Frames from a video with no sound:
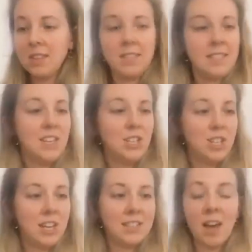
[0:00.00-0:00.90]
the
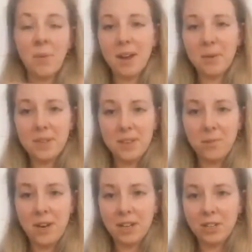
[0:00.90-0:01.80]
t-shirts that I work with in
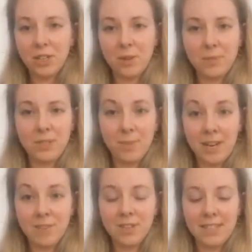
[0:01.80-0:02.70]
workshops when
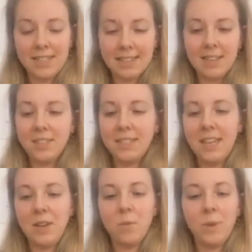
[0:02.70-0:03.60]
I run this
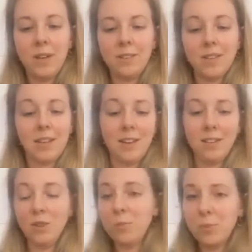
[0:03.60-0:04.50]
activity will
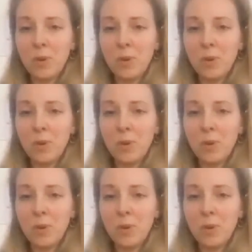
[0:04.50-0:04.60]
curl up